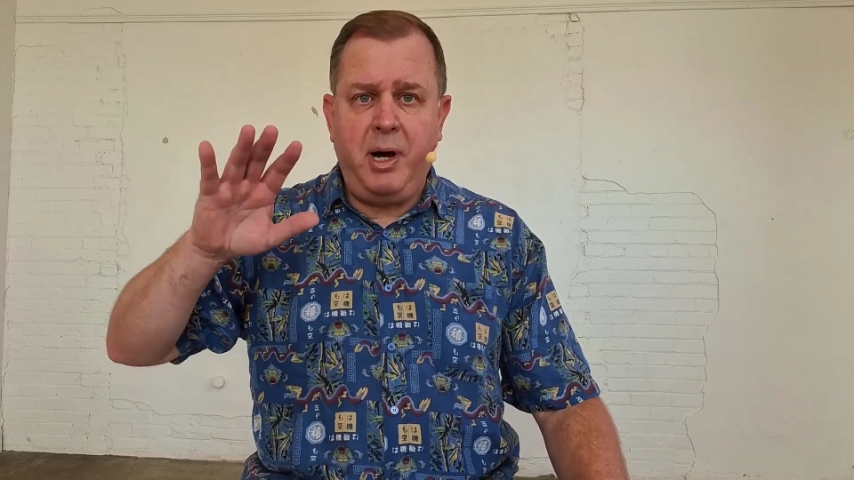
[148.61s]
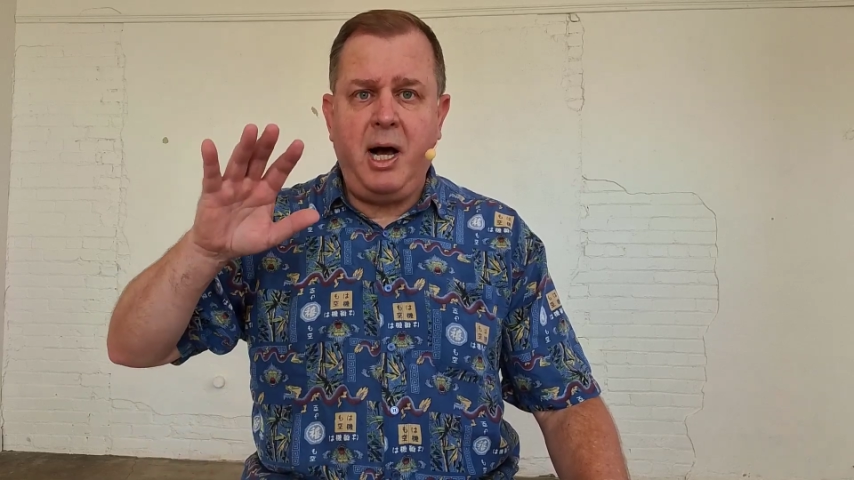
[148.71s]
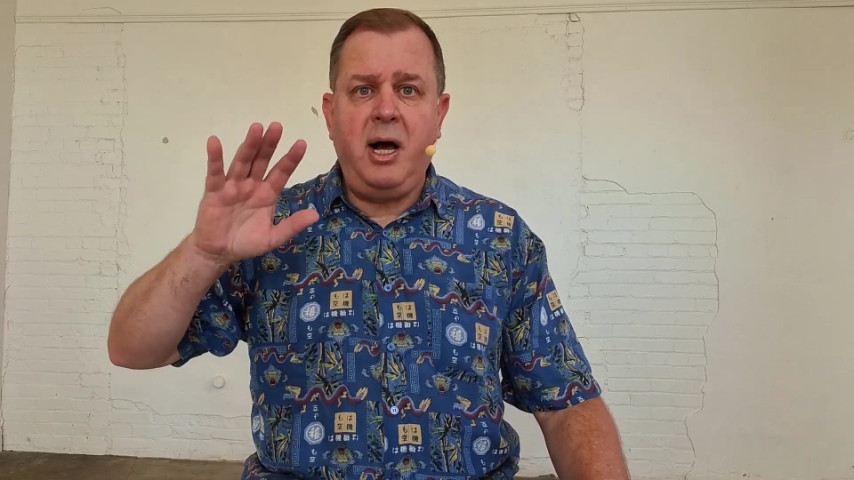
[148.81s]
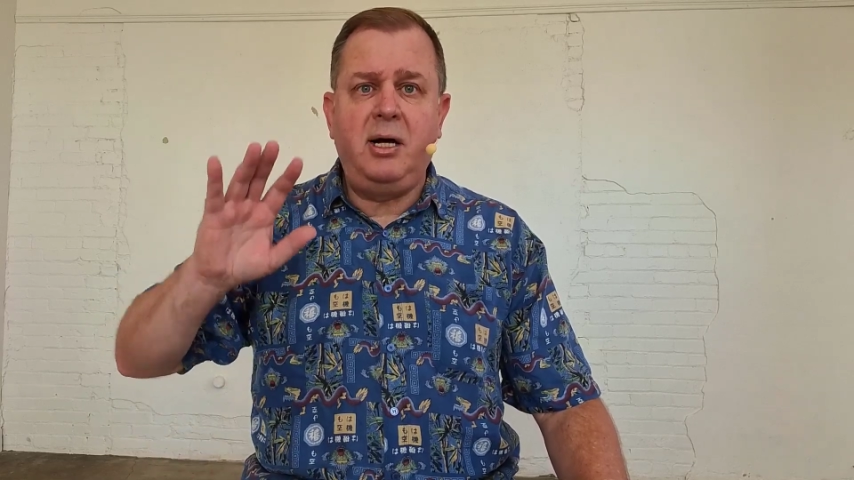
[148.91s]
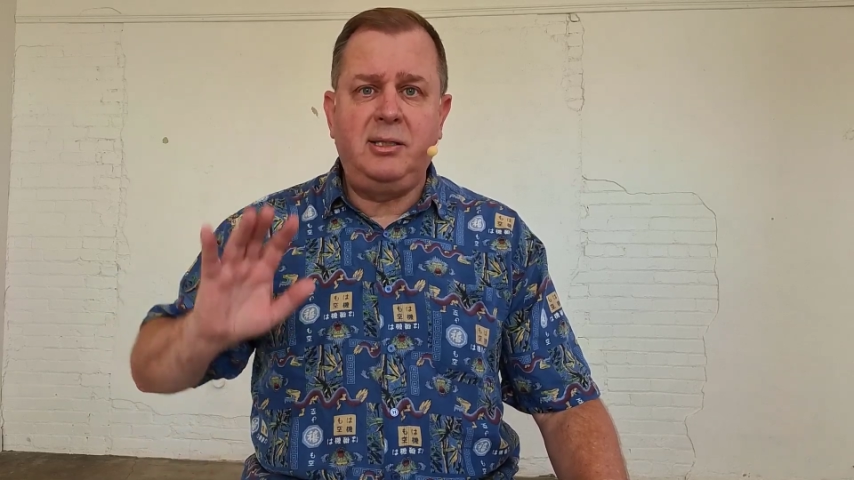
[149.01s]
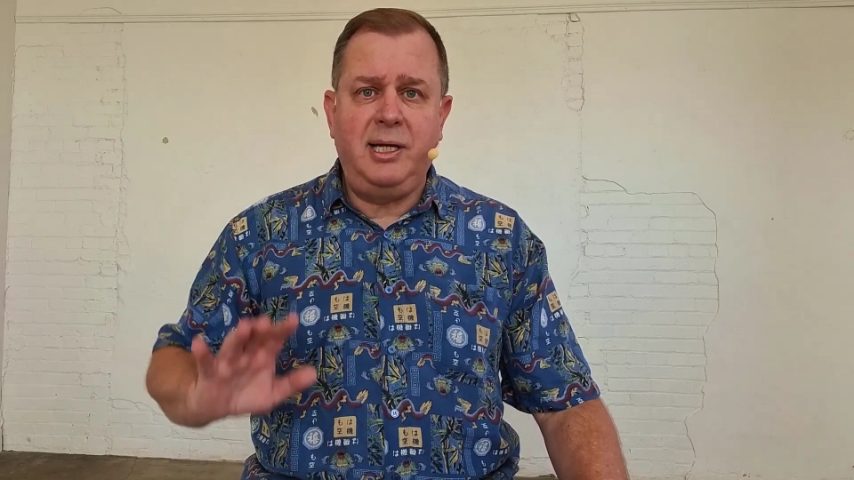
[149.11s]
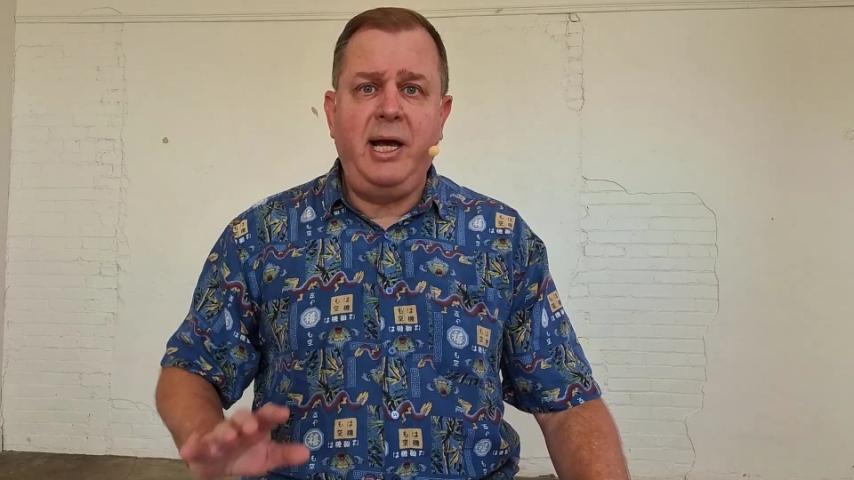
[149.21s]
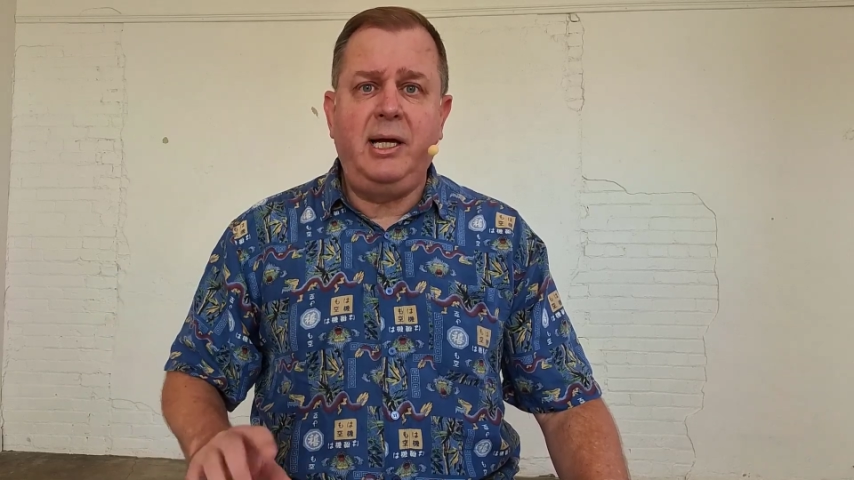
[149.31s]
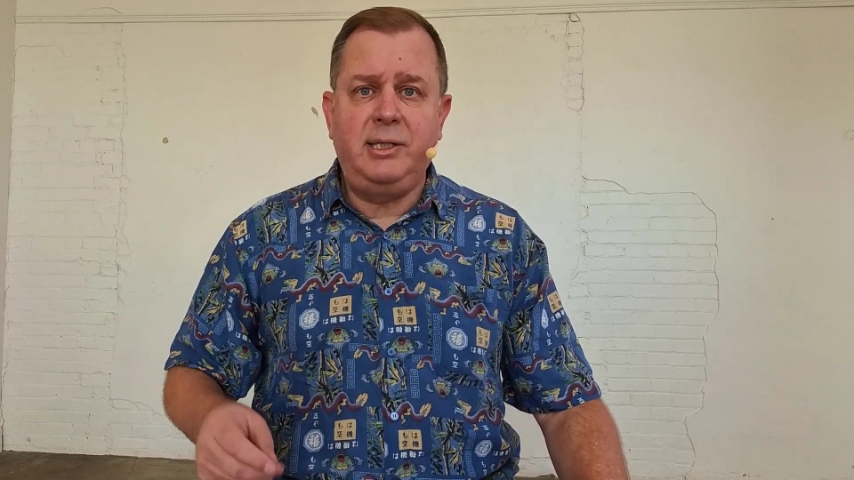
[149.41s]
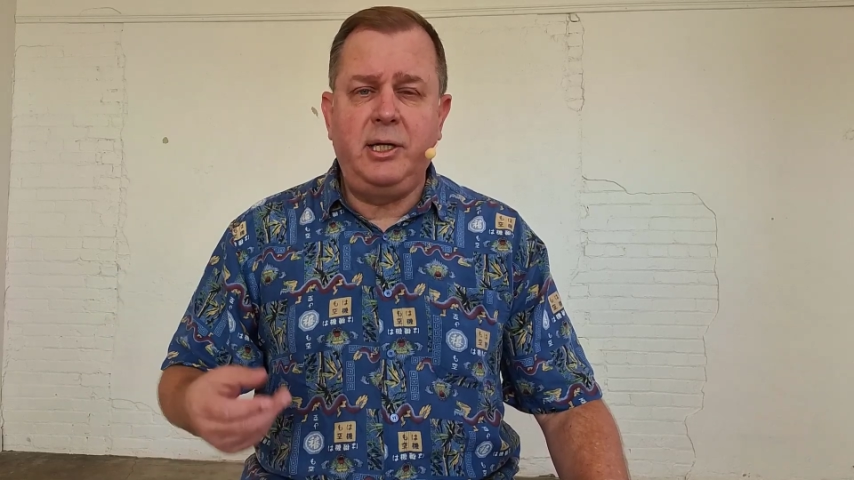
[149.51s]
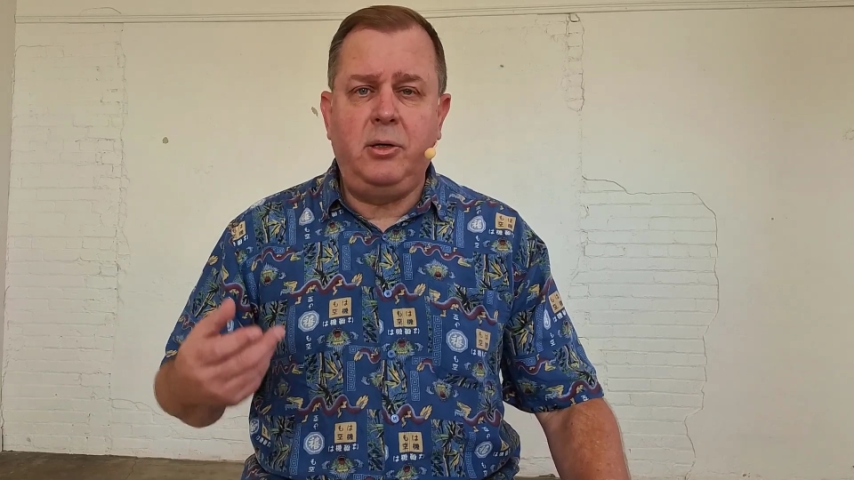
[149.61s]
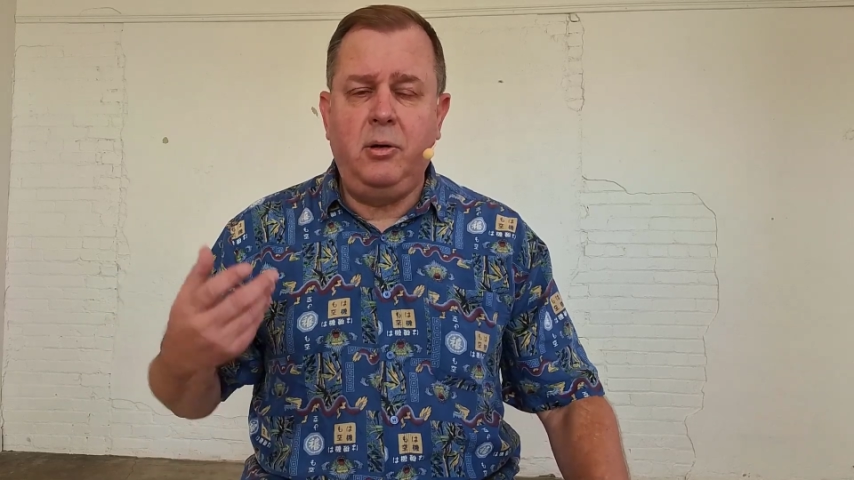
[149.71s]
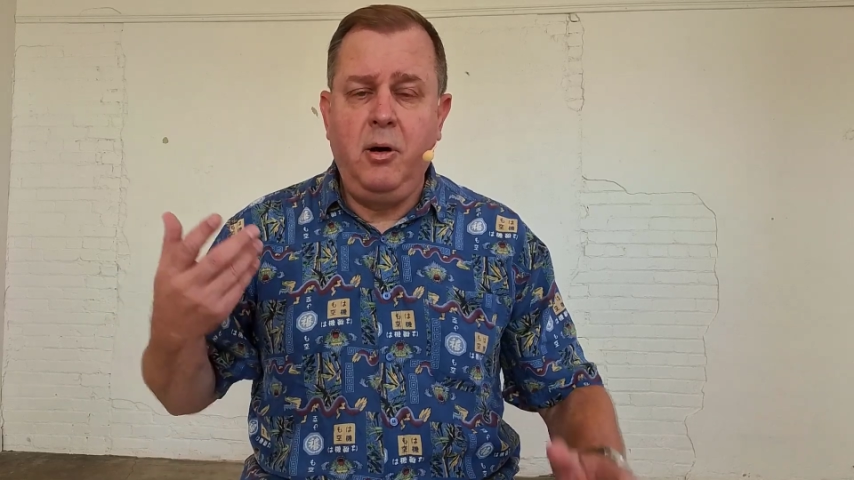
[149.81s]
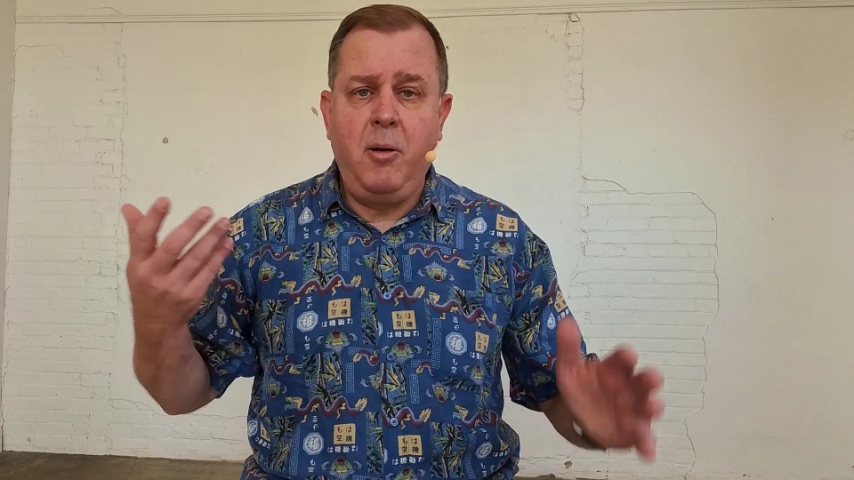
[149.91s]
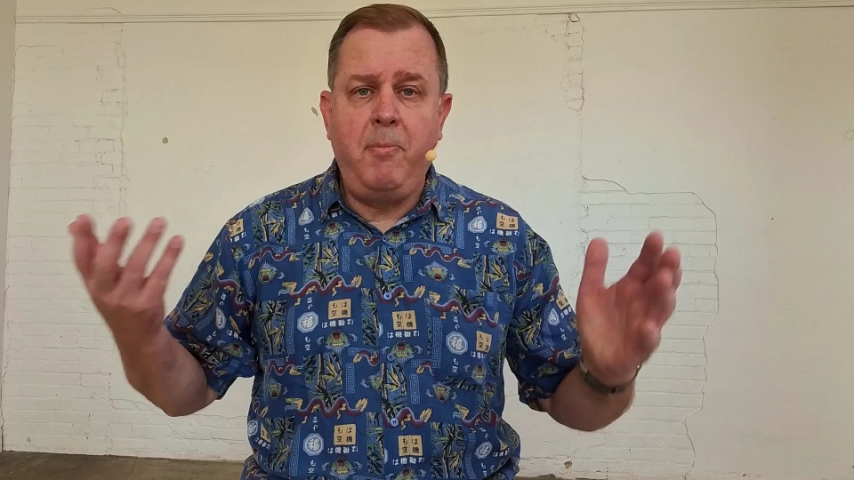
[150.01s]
pause, exhale,